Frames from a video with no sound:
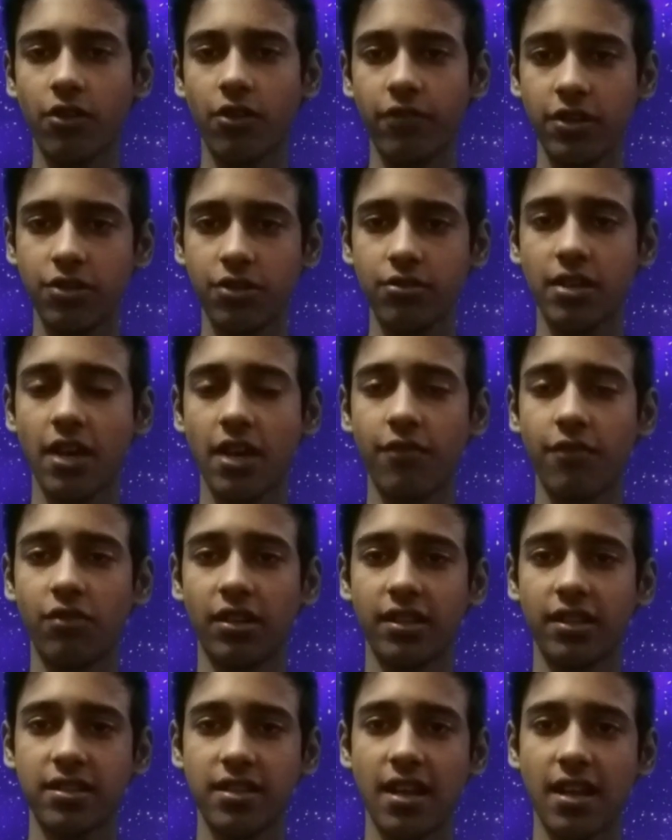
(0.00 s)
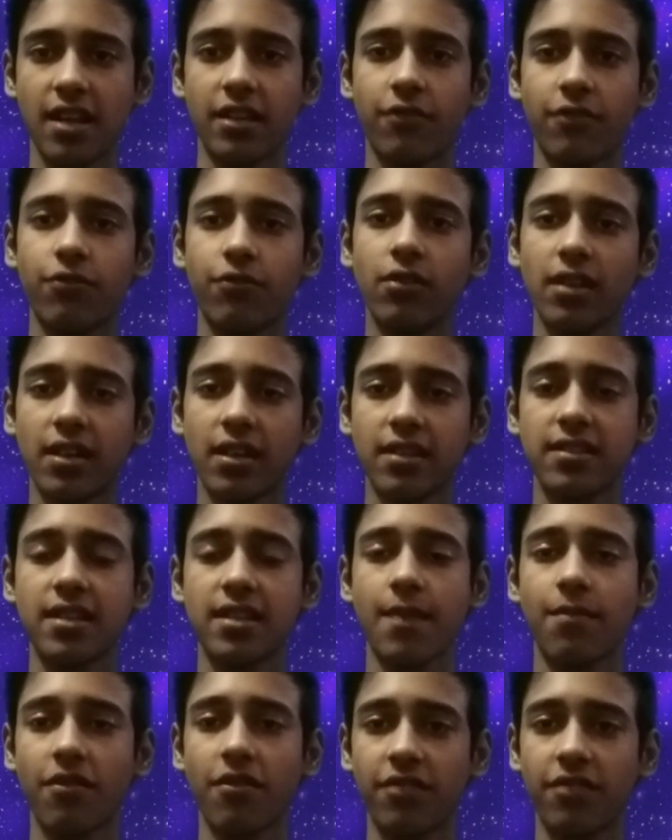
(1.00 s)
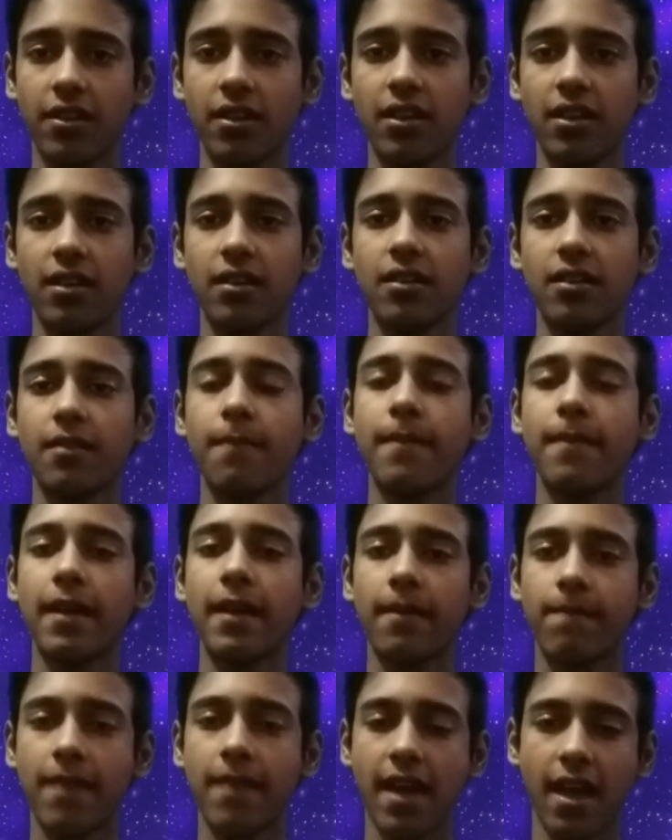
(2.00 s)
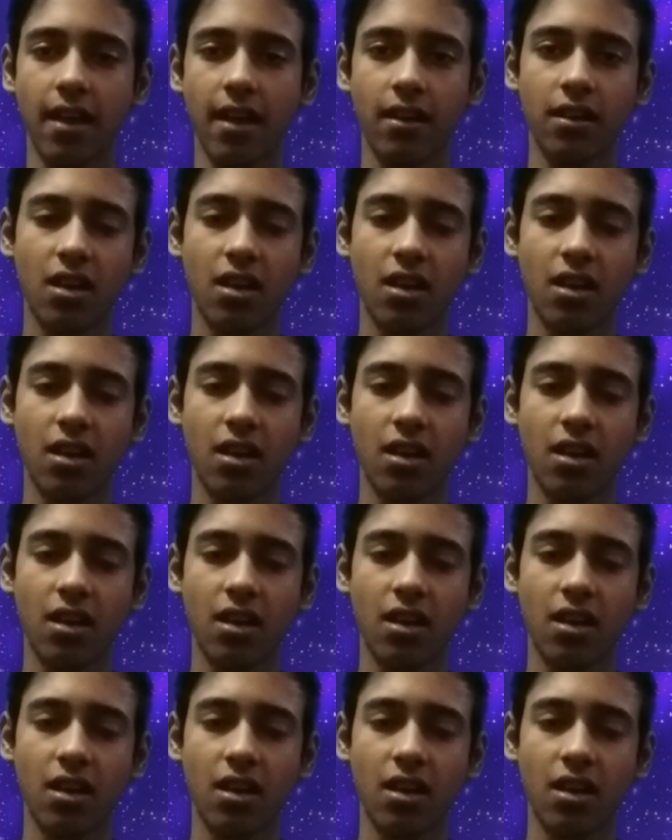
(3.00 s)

we should have to understand the full concept of the Big Bang.